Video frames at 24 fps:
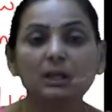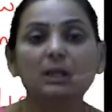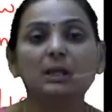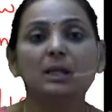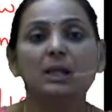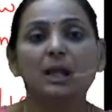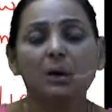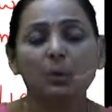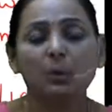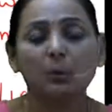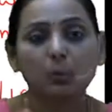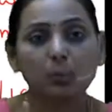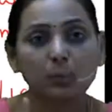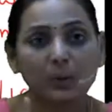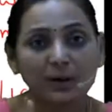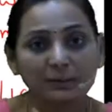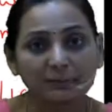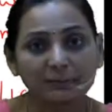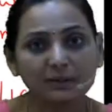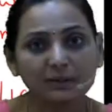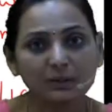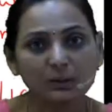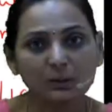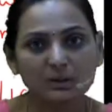
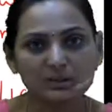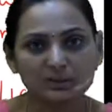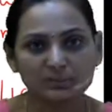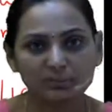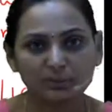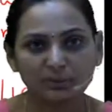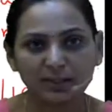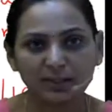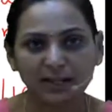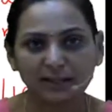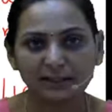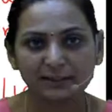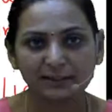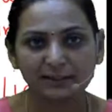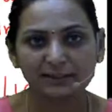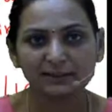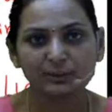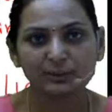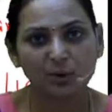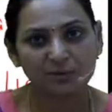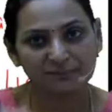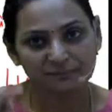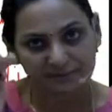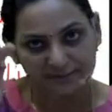when the osmolarity
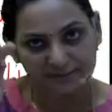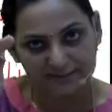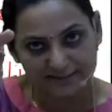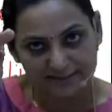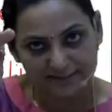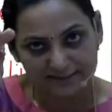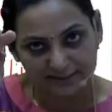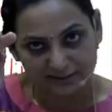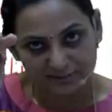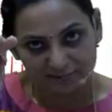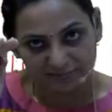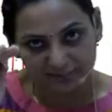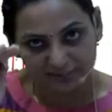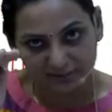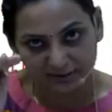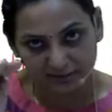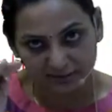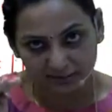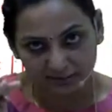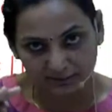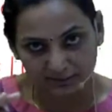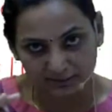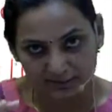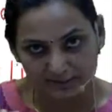of ECF
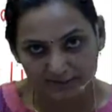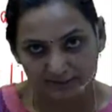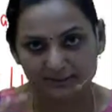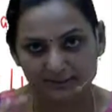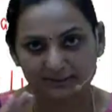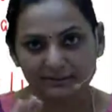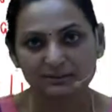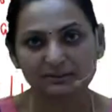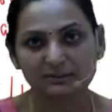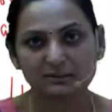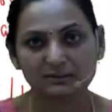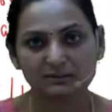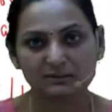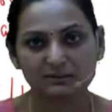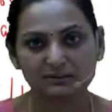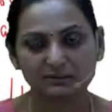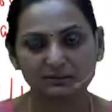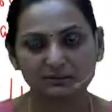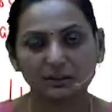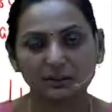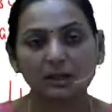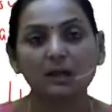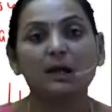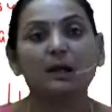decreases,
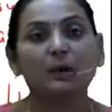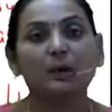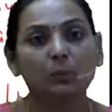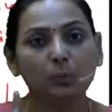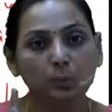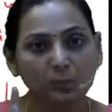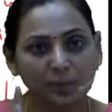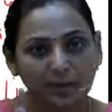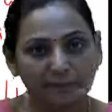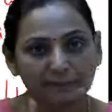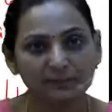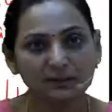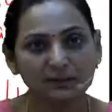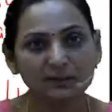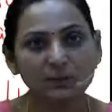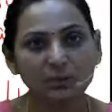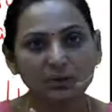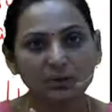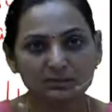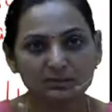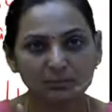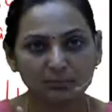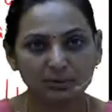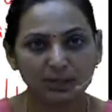when the
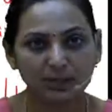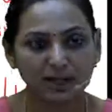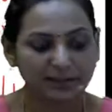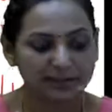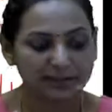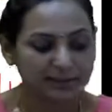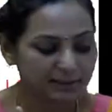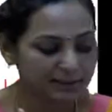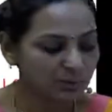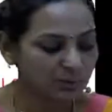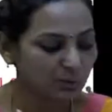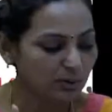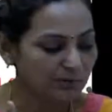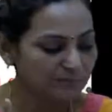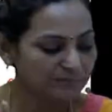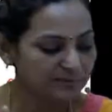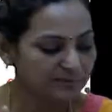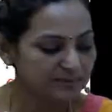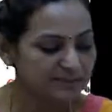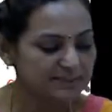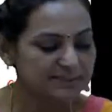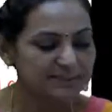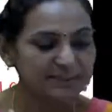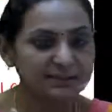osmolarity of
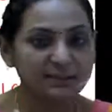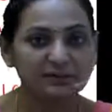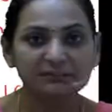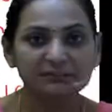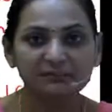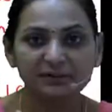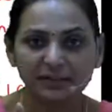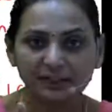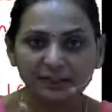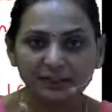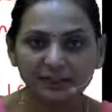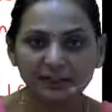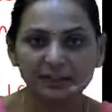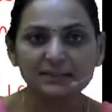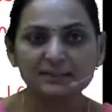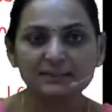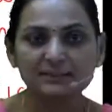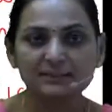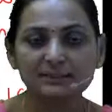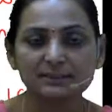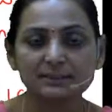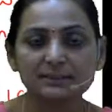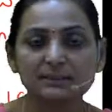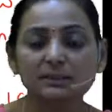ECF
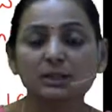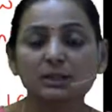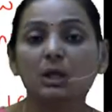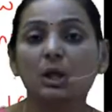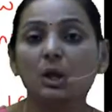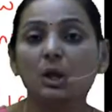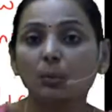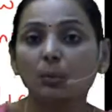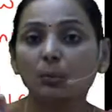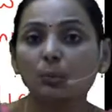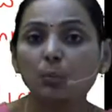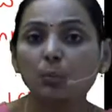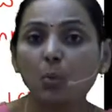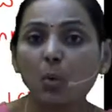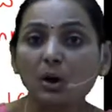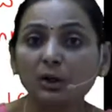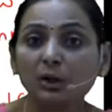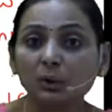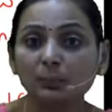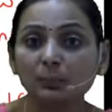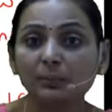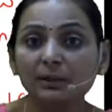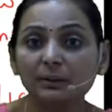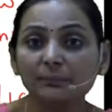decreases, what
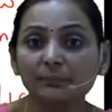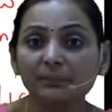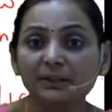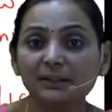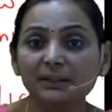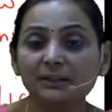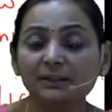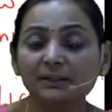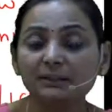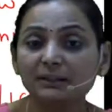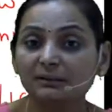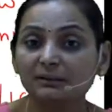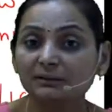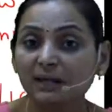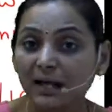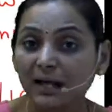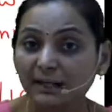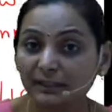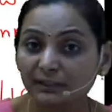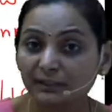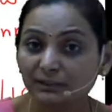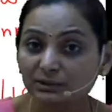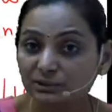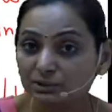will be the
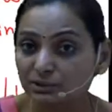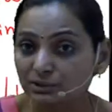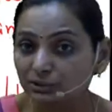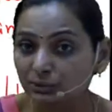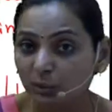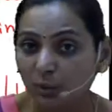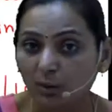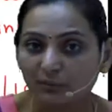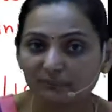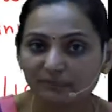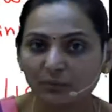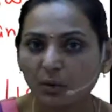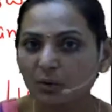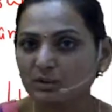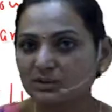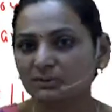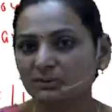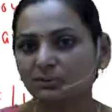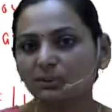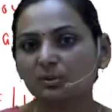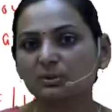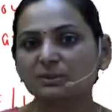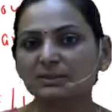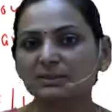direction of
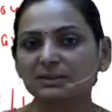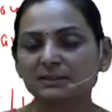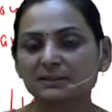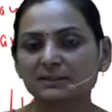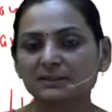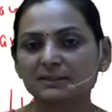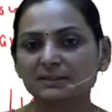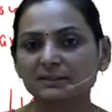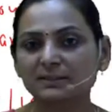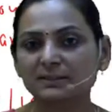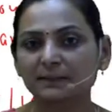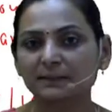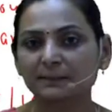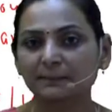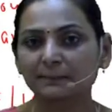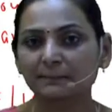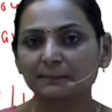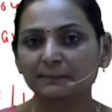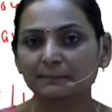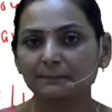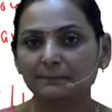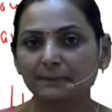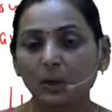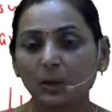osmosis?
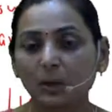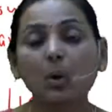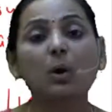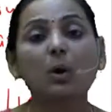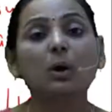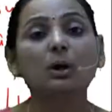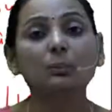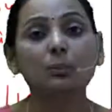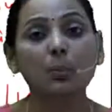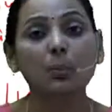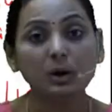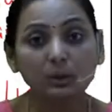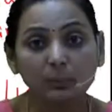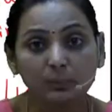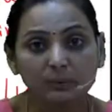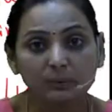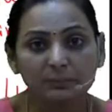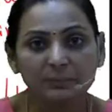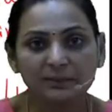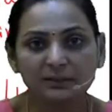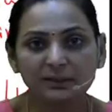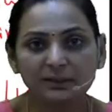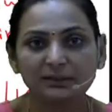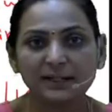Or what will
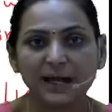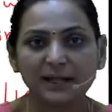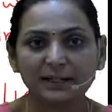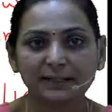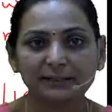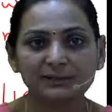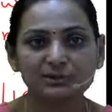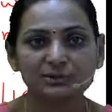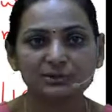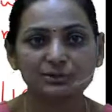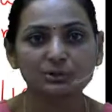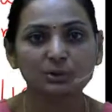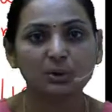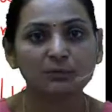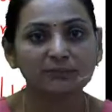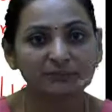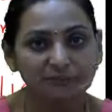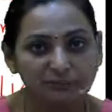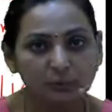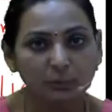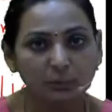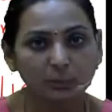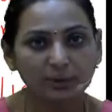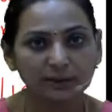be the direction of
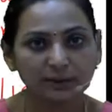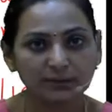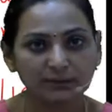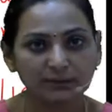fluid?